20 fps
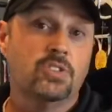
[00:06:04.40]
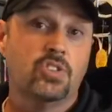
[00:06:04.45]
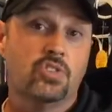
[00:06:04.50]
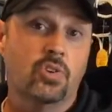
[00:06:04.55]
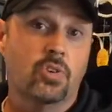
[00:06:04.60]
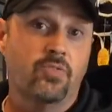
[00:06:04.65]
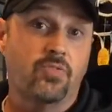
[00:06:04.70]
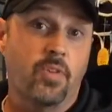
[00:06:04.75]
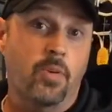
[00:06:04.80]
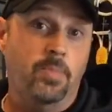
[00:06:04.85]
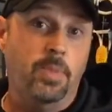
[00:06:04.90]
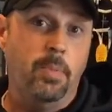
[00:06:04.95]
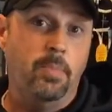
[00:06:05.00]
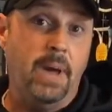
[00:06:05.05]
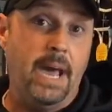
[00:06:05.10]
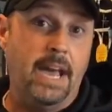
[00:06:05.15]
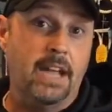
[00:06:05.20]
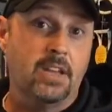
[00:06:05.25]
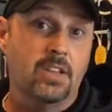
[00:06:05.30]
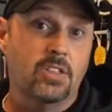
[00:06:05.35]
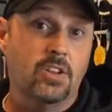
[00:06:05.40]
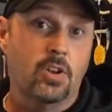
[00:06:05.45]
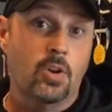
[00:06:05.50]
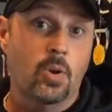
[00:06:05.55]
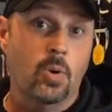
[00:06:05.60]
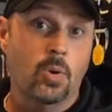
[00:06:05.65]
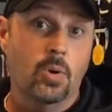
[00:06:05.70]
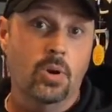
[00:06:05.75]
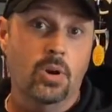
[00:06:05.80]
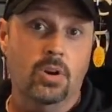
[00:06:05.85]
stroke from the back of the
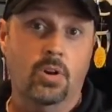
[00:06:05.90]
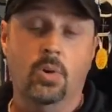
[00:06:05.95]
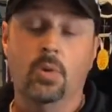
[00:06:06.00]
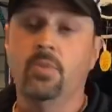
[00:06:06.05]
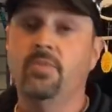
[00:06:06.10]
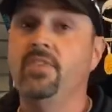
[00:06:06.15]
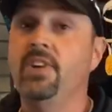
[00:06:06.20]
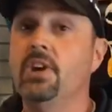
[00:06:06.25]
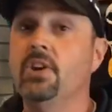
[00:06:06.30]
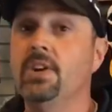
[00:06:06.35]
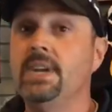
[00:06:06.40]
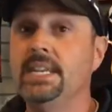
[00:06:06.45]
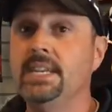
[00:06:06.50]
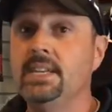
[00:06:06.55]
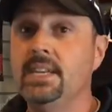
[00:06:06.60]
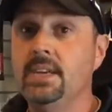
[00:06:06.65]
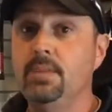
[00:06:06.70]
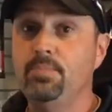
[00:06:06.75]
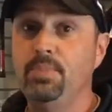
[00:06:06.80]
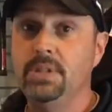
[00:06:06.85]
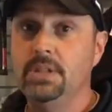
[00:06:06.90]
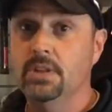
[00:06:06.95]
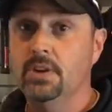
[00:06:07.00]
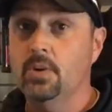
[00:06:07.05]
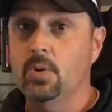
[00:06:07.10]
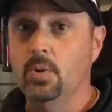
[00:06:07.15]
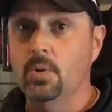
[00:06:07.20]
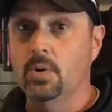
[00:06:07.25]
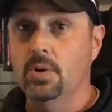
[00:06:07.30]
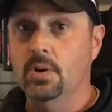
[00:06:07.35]
court or very deep in the
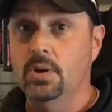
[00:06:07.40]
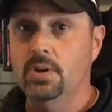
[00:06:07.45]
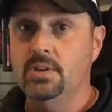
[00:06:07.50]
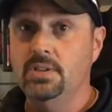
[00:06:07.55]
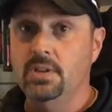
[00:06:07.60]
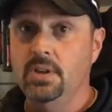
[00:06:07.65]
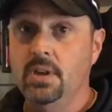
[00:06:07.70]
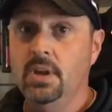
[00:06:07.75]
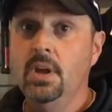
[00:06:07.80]
court,